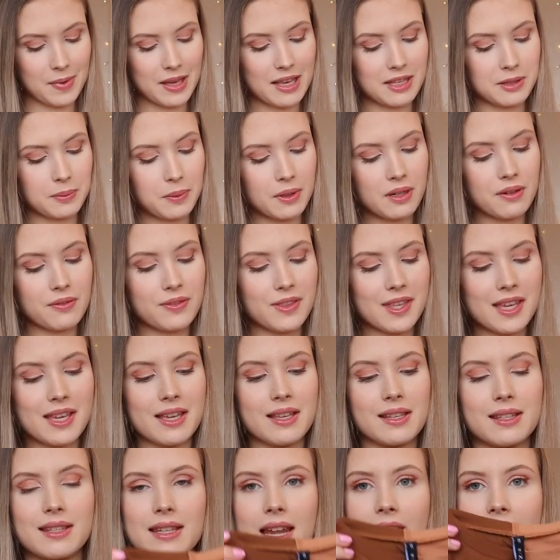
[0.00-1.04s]
It's one of
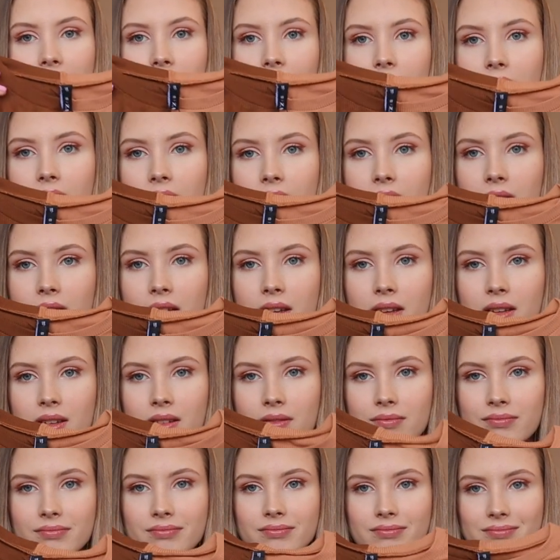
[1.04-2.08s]
these like
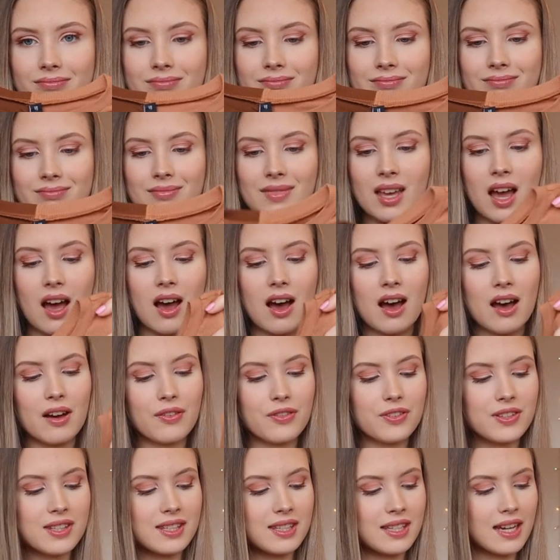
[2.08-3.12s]

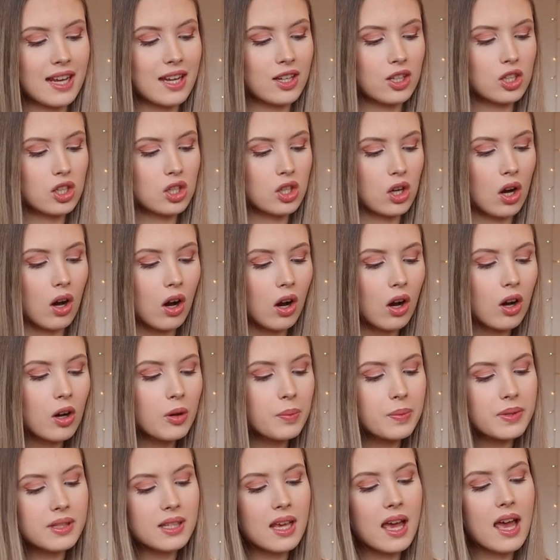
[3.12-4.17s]
half stitch
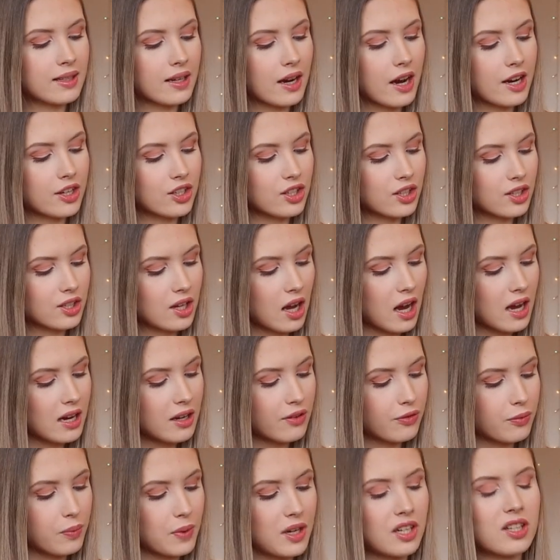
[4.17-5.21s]
tops, and I just kind
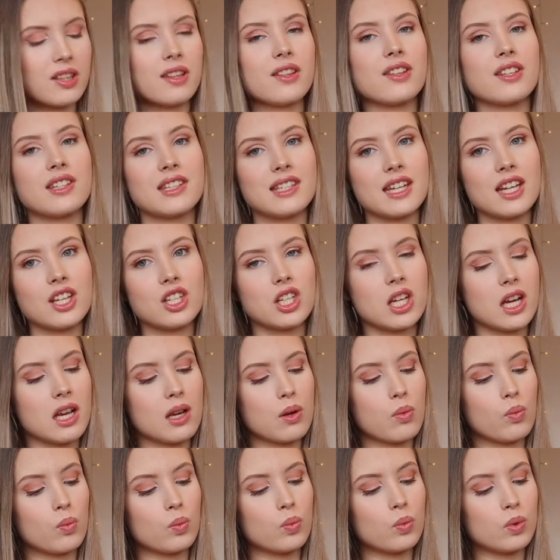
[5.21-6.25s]
of wish that the
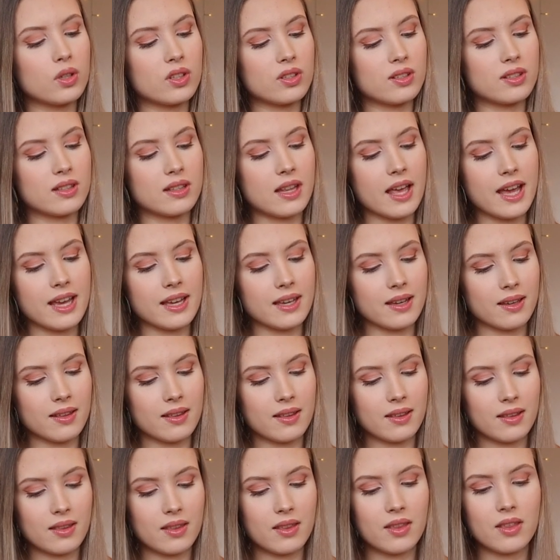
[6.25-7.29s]
stitching was like
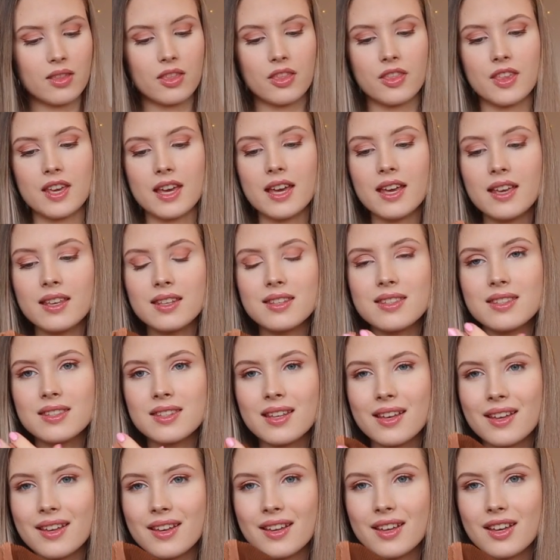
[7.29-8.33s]
this,
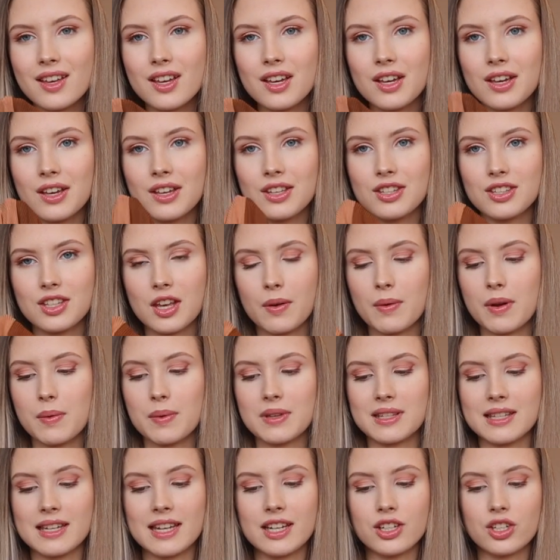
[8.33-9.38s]
so it
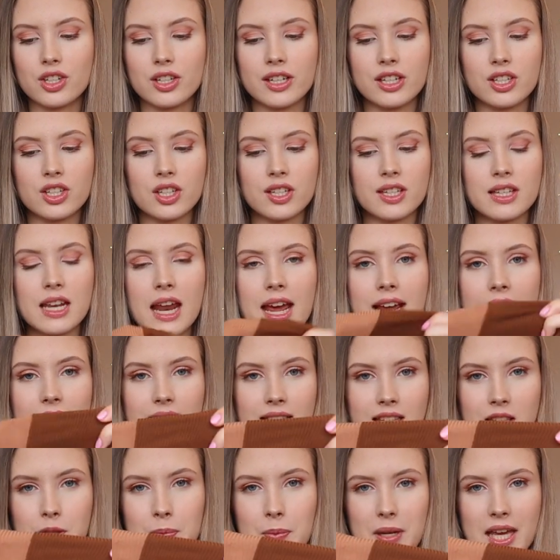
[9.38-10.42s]
was literally just like
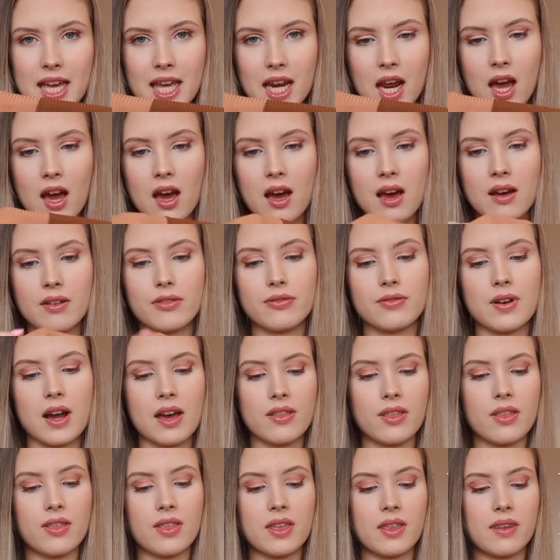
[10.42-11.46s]
split in half
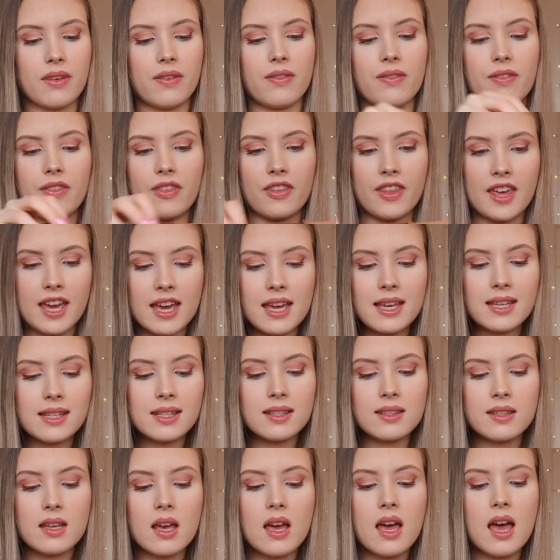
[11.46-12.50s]
rather than
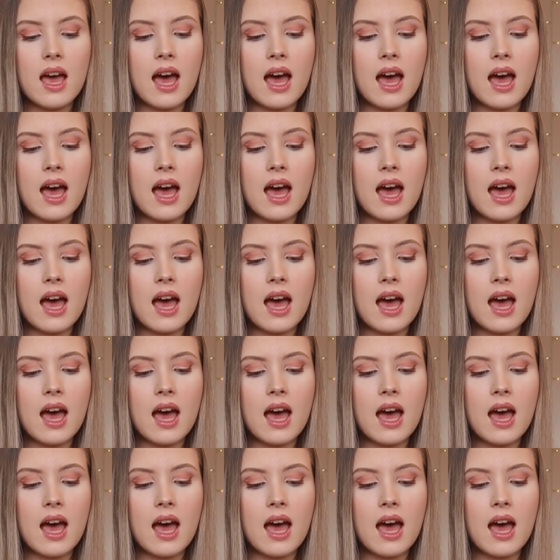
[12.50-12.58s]
this.